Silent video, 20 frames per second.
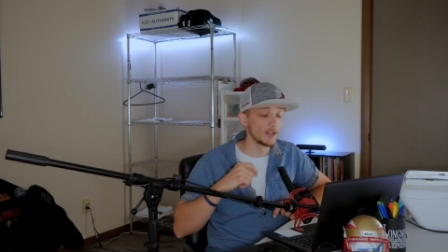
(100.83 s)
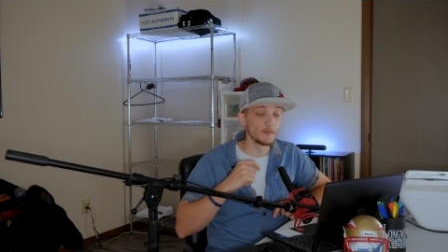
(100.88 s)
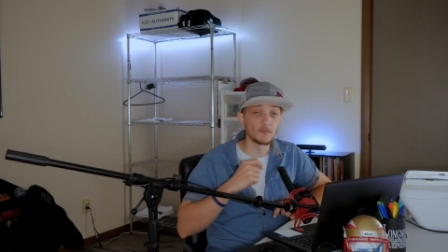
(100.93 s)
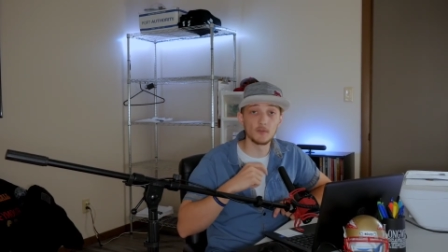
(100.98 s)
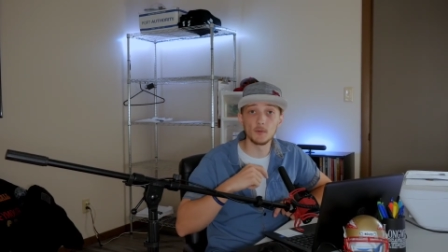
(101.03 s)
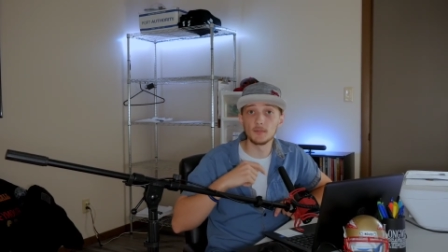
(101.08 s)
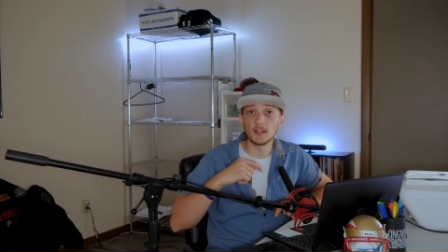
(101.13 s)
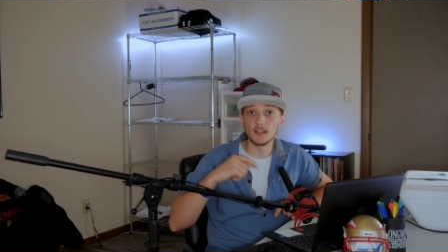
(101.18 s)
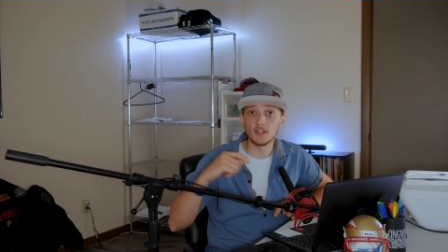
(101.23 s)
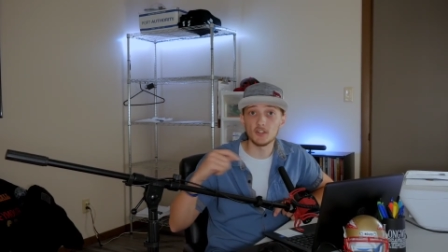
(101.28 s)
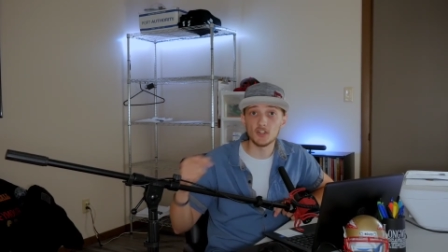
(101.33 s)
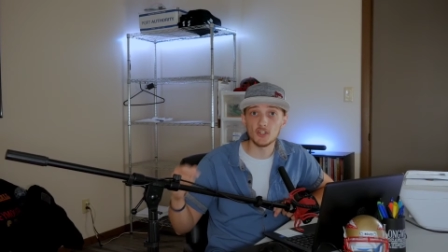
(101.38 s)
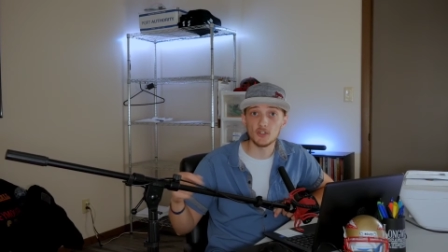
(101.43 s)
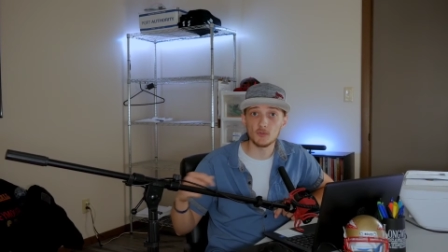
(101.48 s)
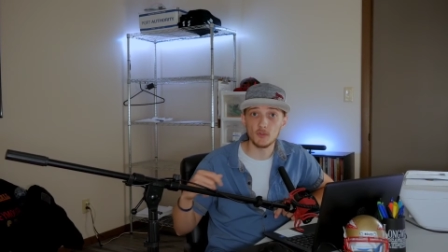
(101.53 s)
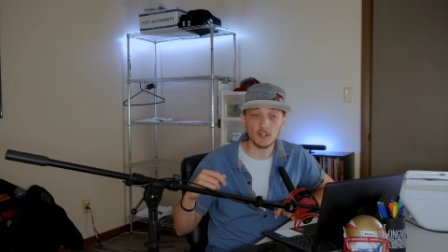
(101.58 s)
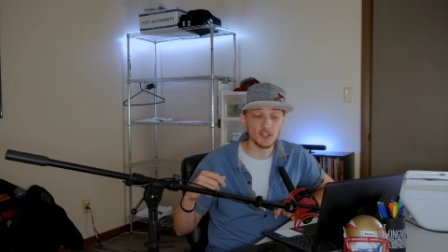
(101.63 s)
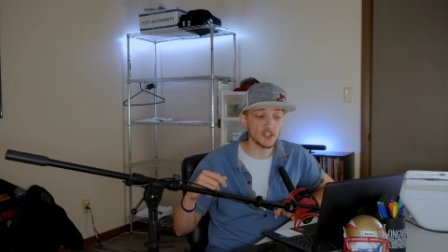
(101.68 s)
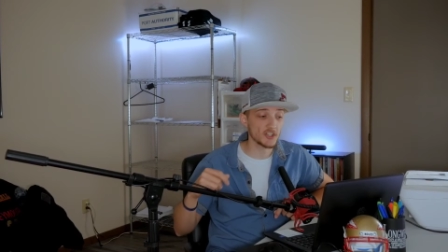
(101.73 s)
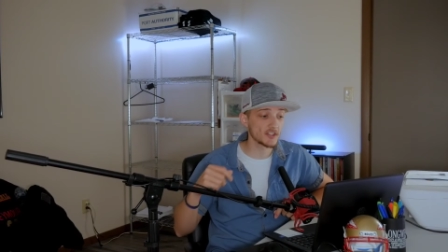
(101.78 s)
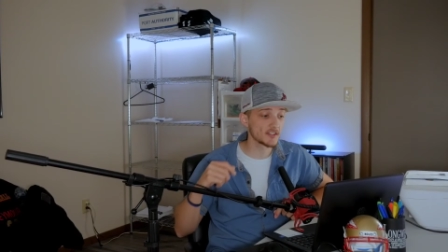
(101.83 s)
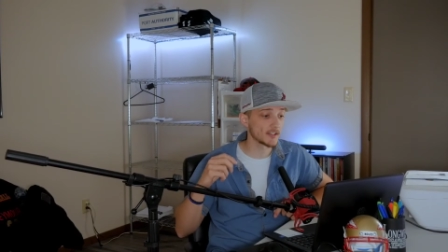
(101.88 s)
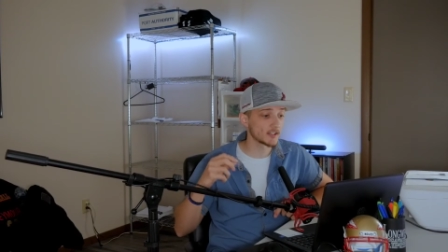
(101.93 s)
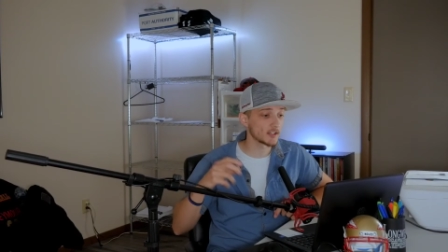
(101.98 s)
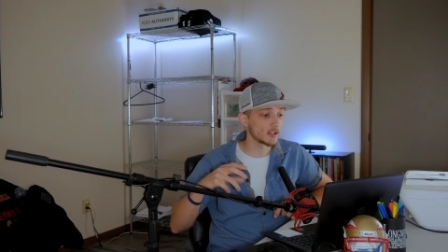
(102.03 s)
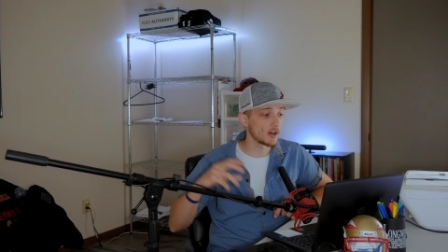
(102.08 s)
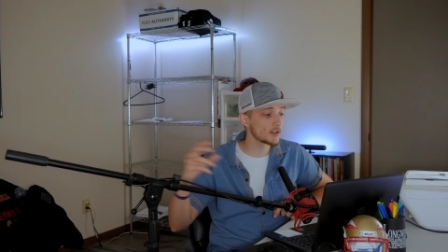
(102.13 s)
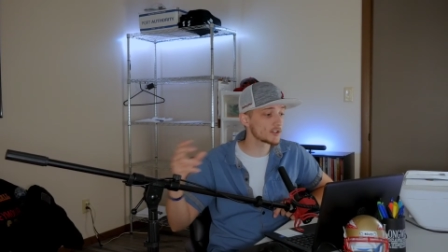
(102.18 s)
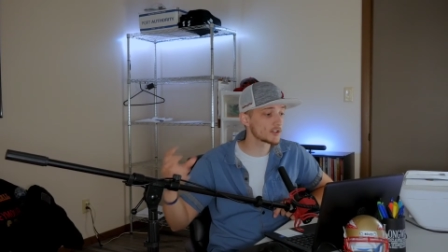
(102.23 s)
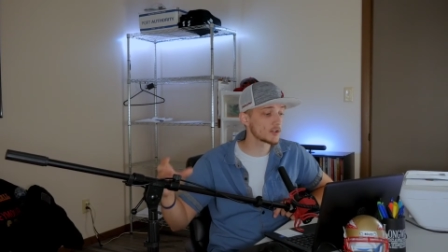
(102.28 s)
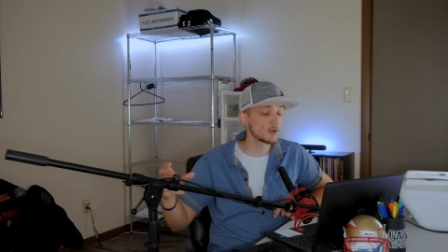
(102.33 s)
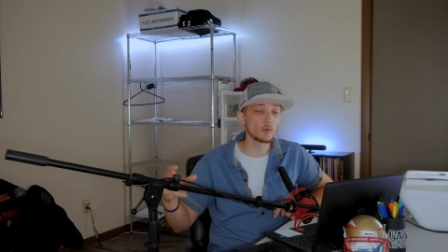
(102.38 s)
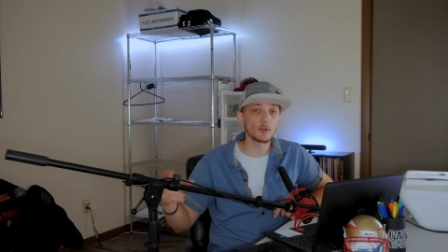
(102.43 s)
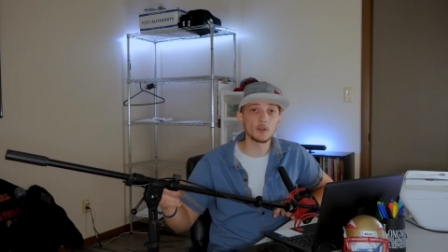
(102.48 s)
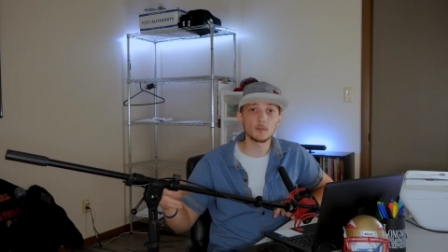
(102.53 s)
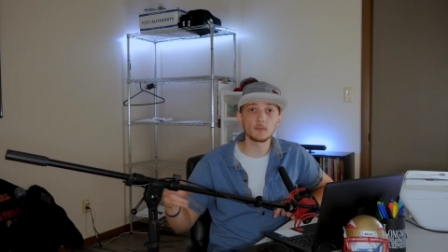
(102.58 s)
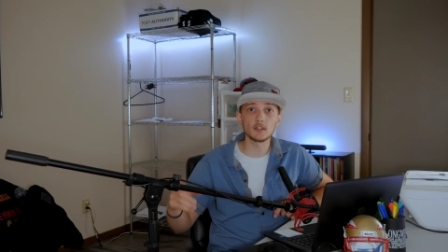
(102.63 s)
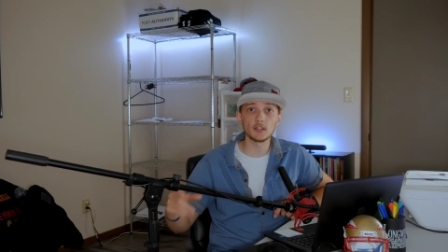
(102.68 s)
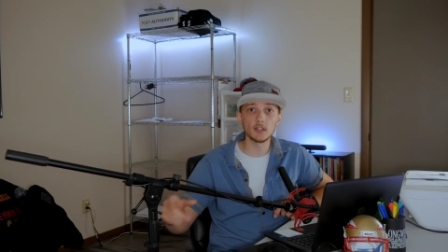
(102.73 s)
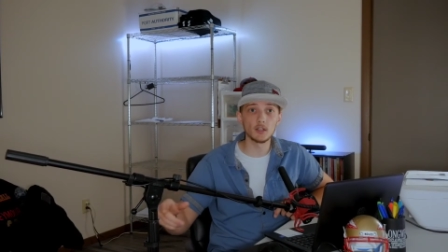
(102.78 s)
and from the instructions that God
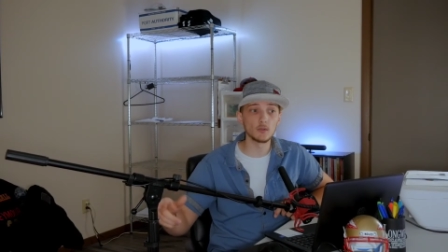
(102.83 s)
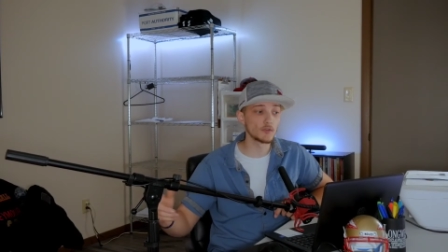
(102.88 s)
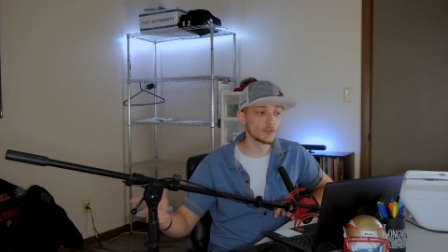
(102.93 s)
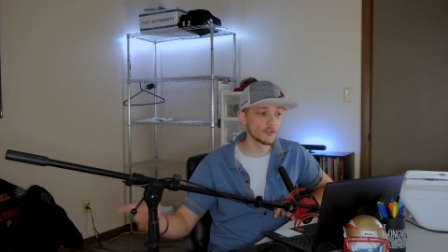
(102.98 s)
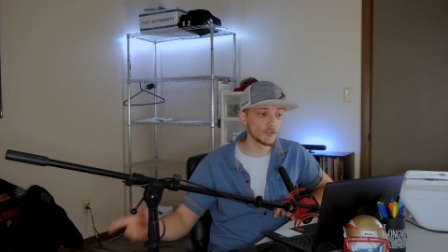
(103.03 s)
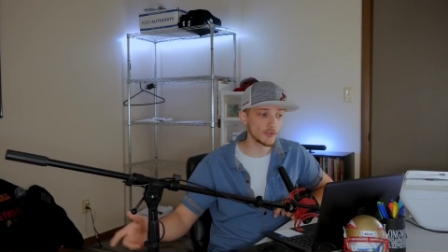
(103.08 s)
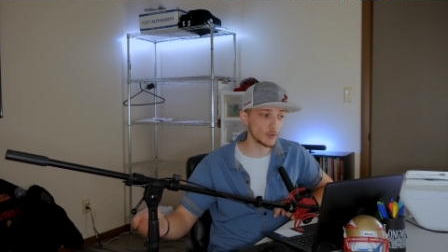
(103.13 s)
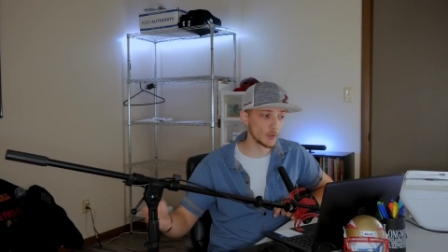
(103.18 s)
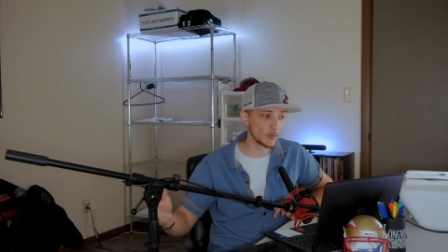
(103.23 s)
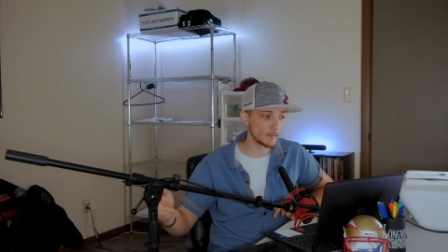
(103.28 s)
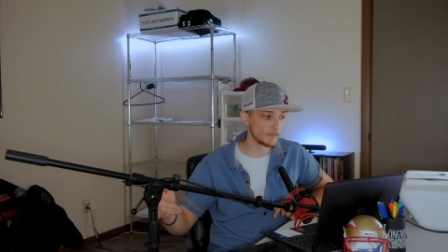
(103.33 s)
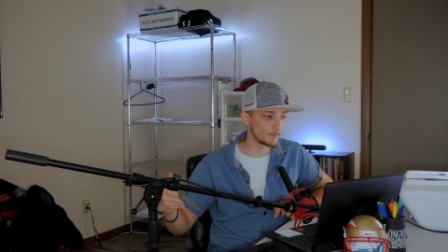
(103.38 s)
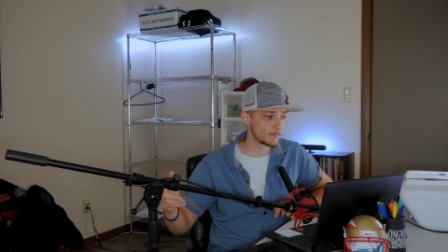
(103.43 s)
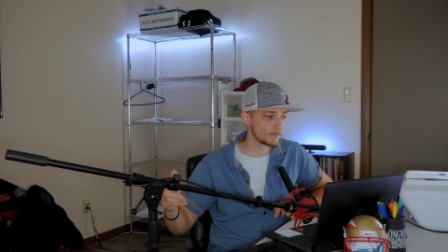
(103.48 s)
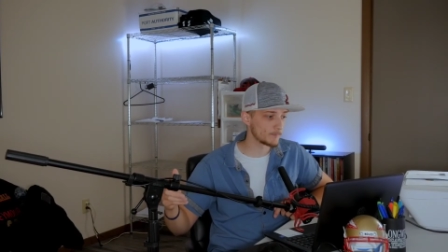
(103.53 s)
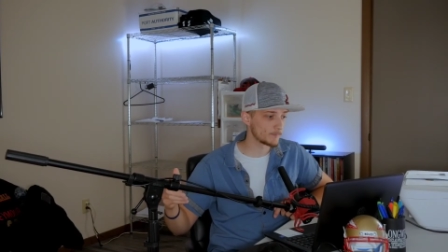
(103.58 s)
told him to go do.